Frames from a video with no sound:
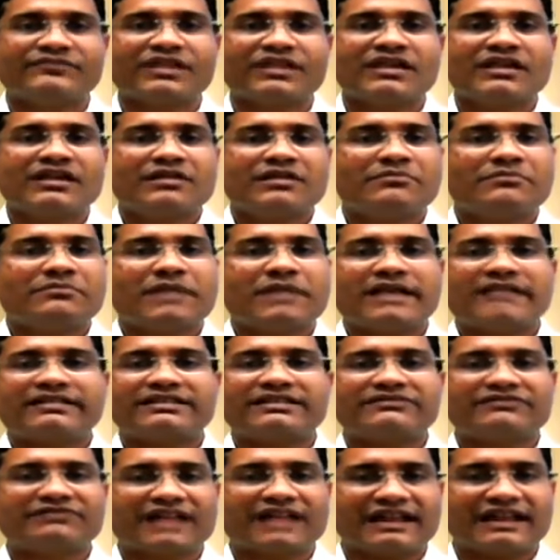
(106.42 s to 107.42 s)
massive
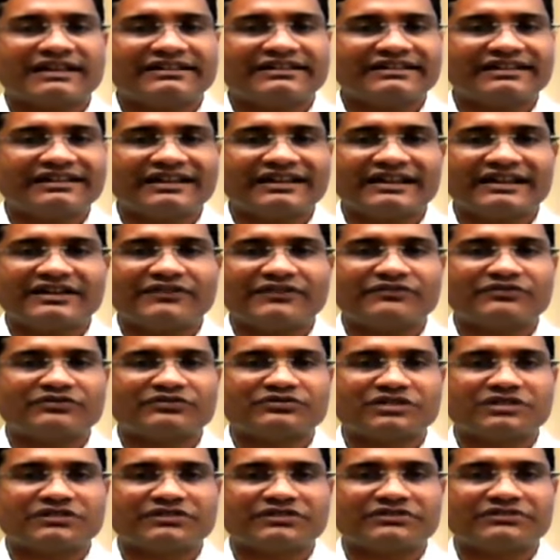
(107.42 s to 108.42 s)
rally till end of
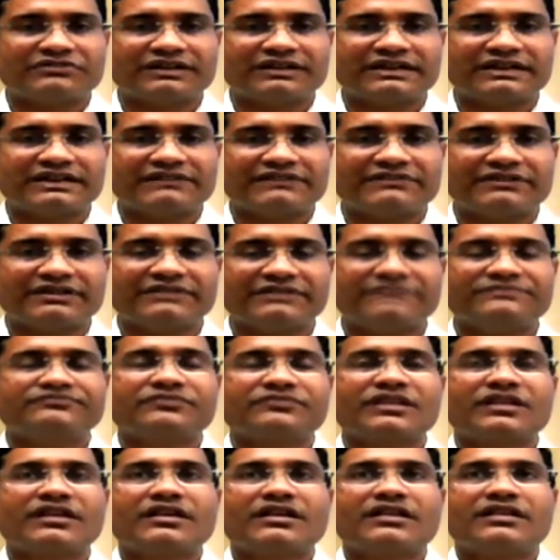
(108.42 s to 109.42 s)
2021.
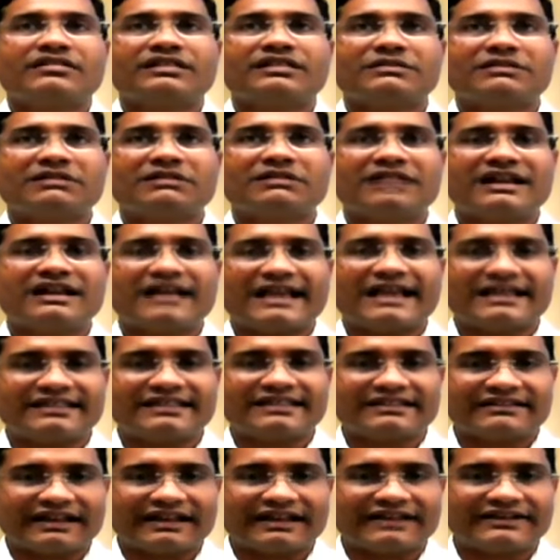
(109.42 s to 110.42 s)
Similarly, I think
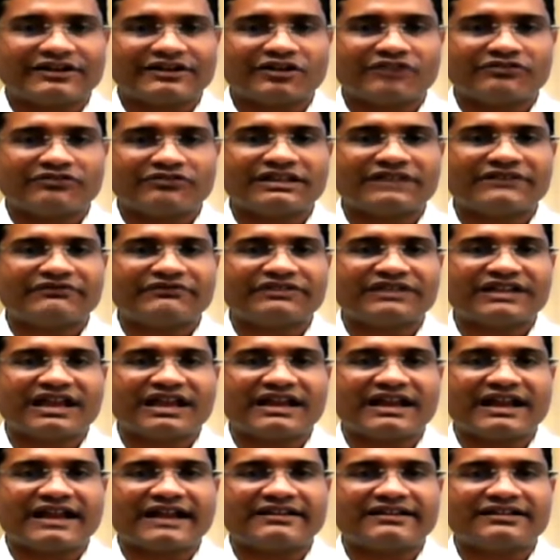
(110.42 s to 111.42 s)
right now that we are
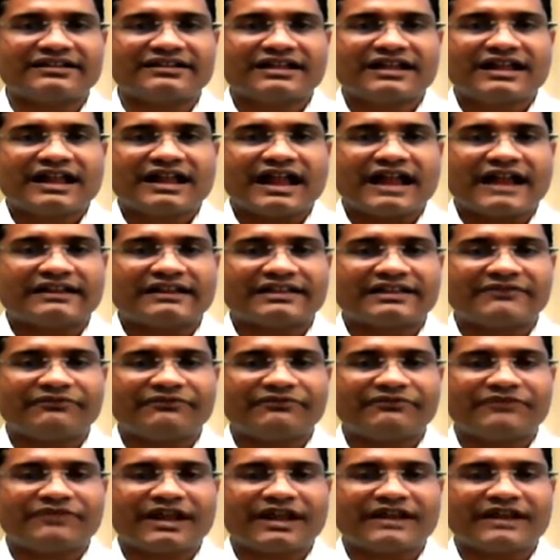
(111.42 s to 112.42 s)
at at the
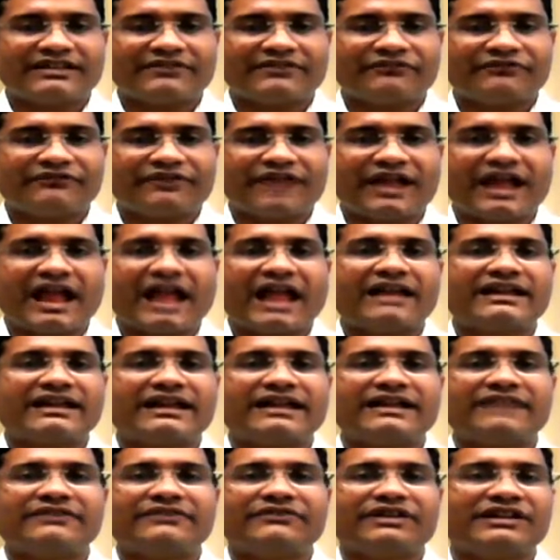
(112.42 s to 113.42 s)
at the fag
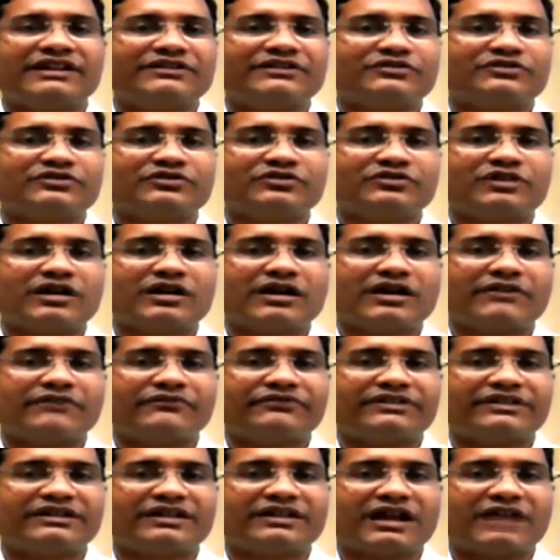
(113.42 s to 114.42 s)
end where you know
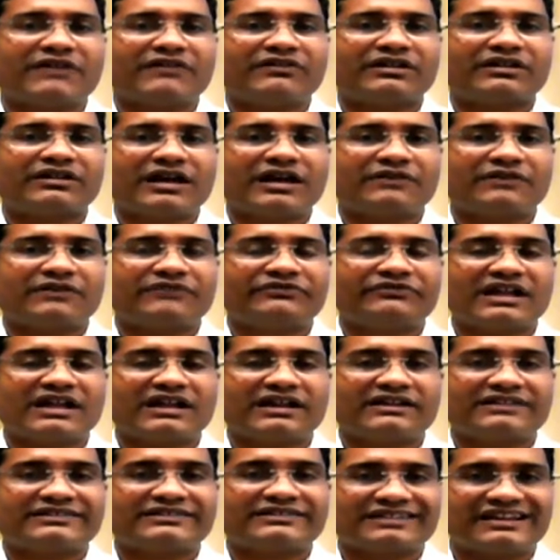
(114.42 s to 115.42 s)
we our we
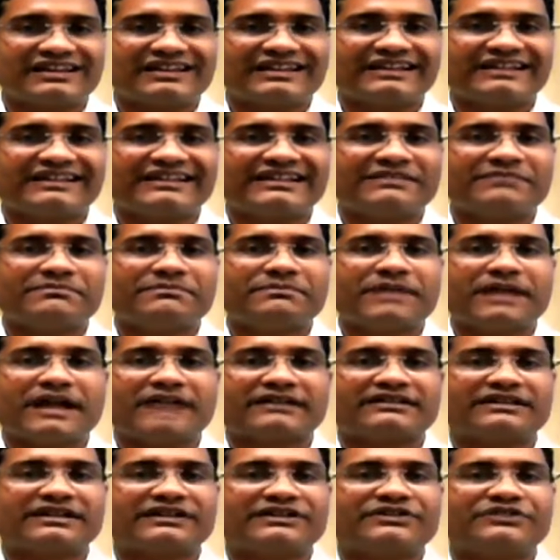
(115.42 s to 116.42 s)
are still getting
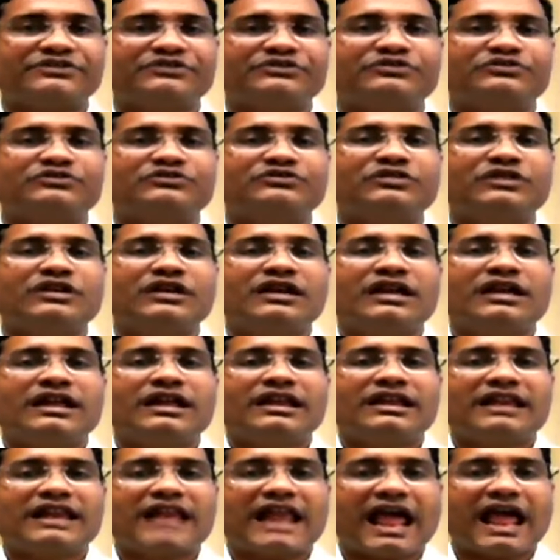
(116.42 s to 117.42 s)
impacted due to
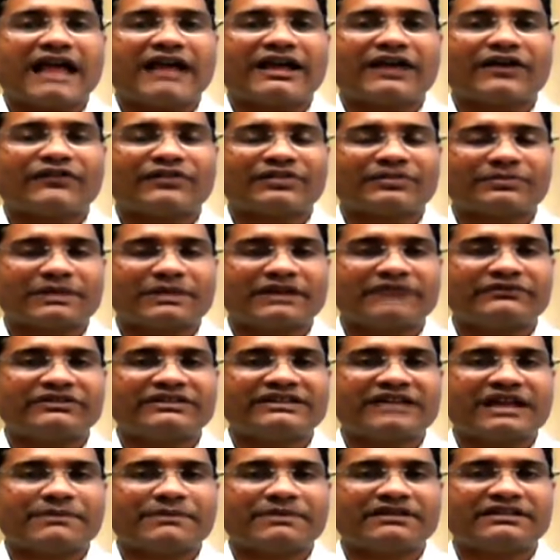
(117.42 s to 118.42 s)
lack of spend
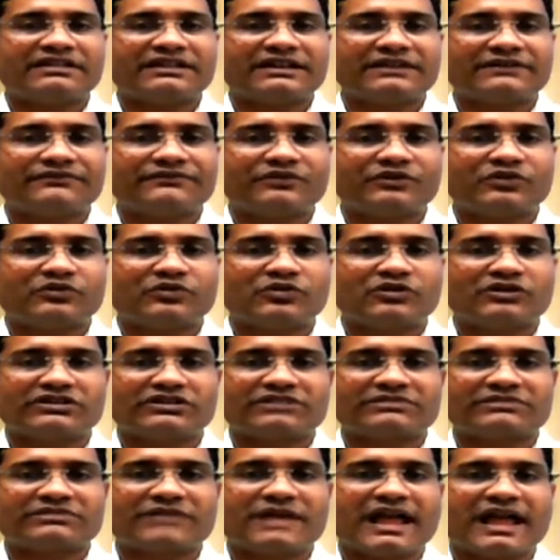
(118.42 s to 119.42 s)
which happened three, four
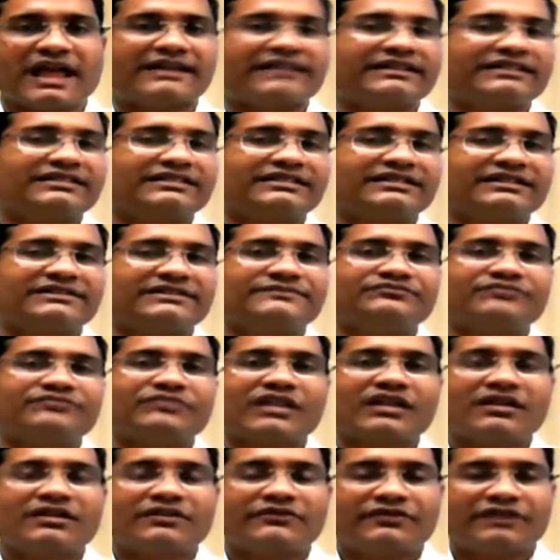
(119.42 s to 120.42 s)
quarters back in the
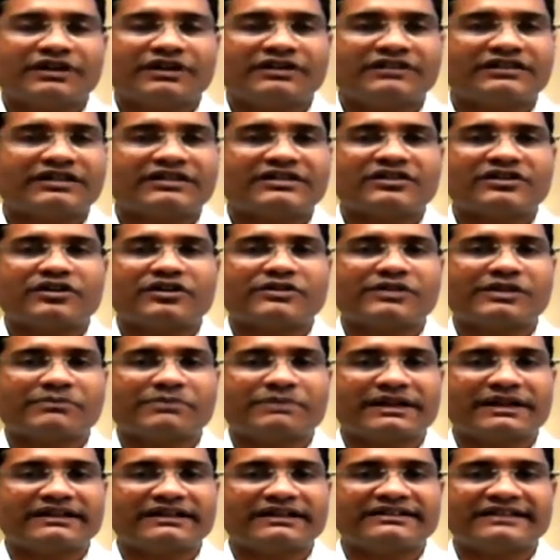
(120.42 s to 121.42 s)
front runner or the
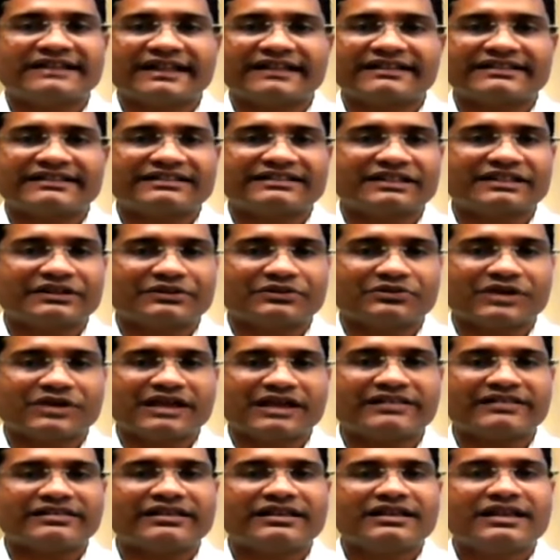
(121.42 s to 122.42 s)
big techs in the
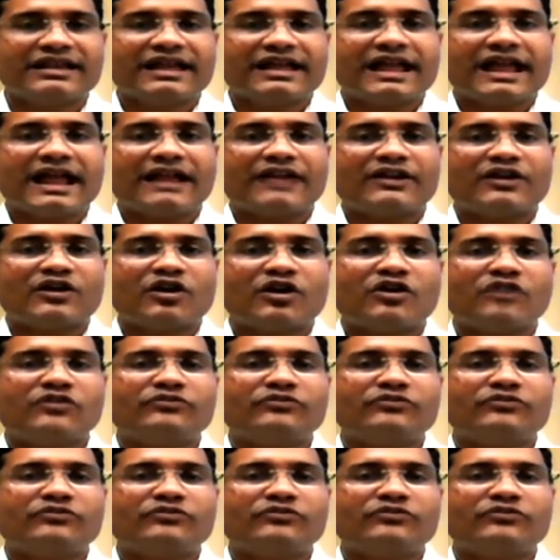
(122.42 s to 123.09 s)
US. And now